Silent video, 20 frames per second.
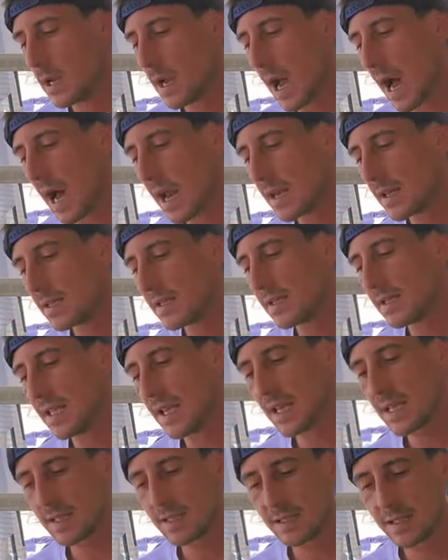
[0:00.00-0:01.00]
out of
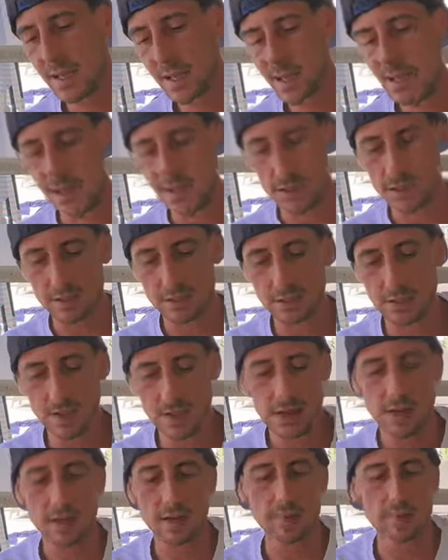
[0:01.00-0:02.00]
six tickets all
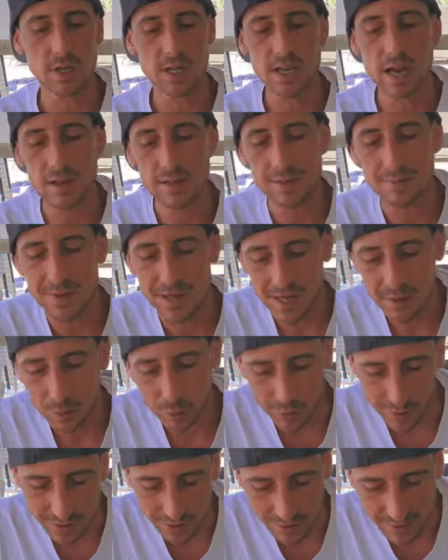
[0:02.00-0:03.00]
right but now the big
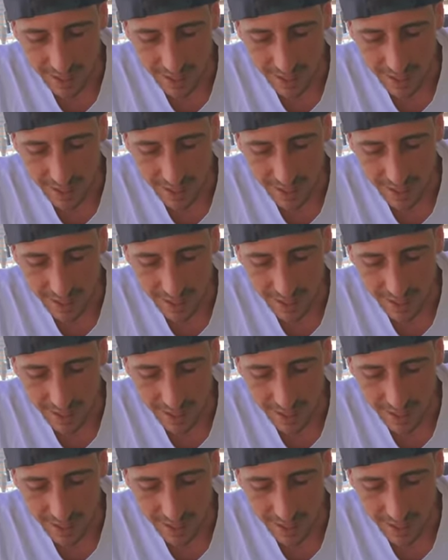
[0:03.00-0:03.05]
boys